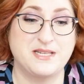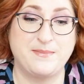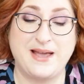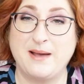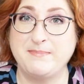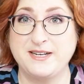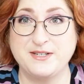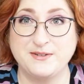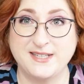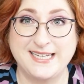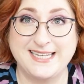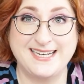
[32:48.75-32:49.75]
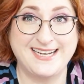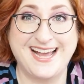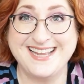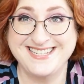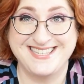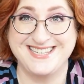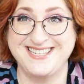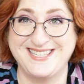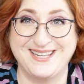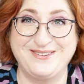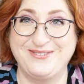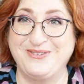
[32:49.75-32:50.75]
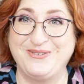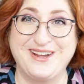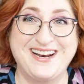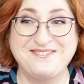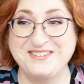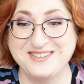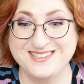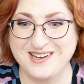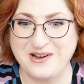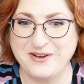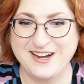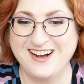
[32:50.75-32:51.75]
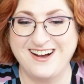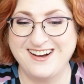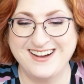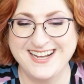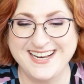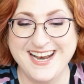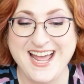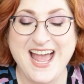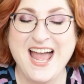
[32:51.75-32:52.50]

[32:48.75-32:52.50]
I'm happy to do like an analysis of whatever is going on.